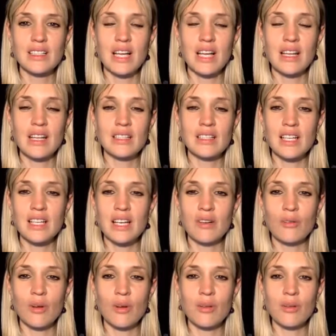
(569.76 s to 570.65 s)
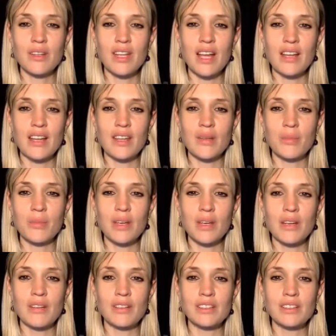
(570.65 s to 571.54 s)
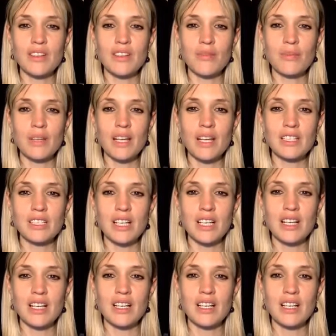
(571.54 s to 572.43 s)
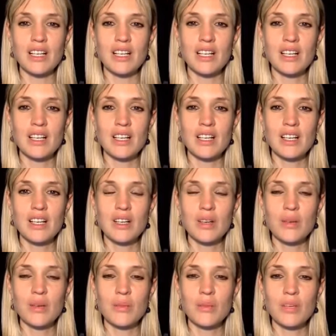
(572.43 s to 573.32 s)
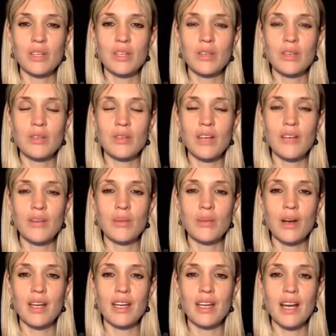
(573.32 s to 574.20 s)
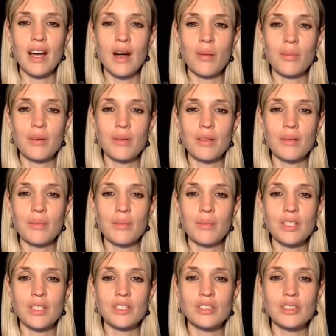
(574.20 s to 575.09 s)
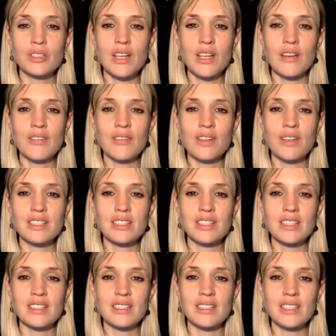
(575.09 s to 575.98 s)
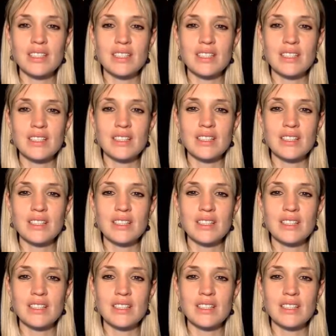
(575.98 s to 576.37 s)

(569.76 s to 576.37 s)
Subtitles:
And there's nothing wrong with that, the appearance of pleasure. But you never wake up because you never existed.